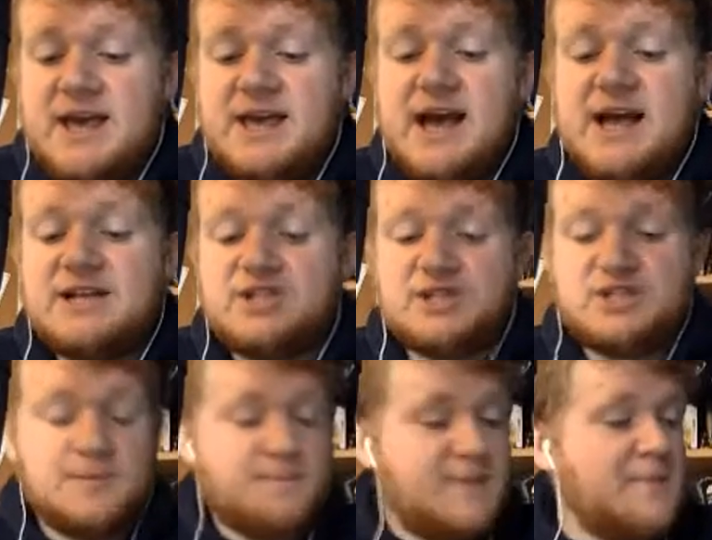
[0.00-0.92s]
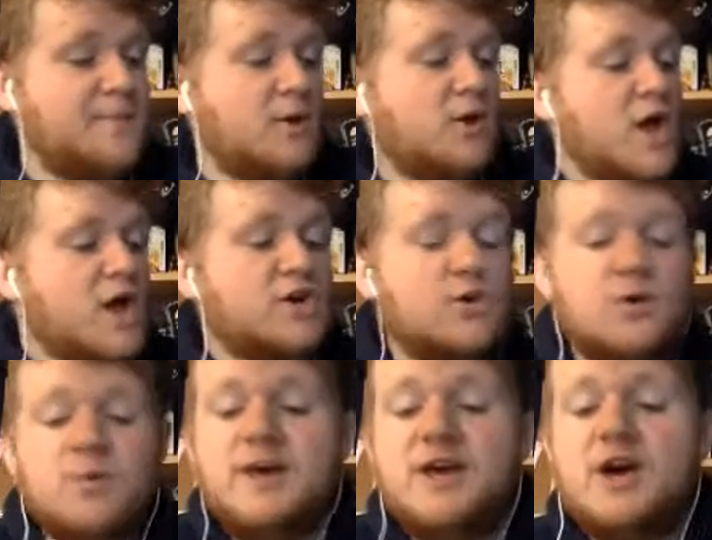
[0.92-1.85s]
catch some people
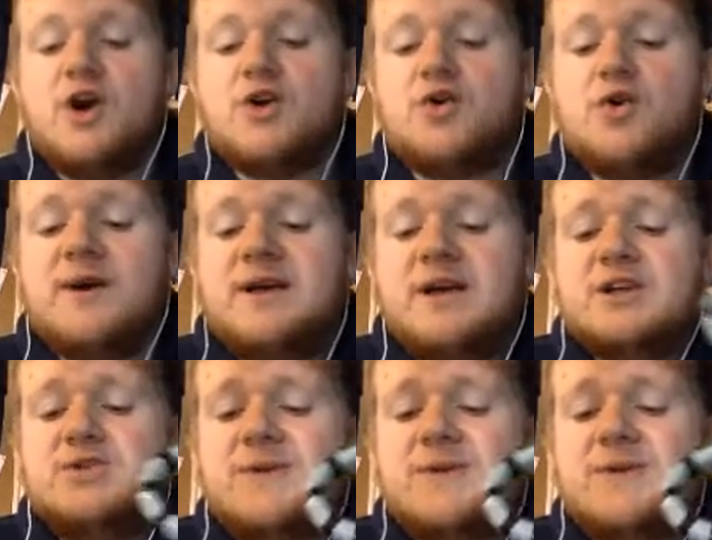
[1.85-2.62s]
who we are going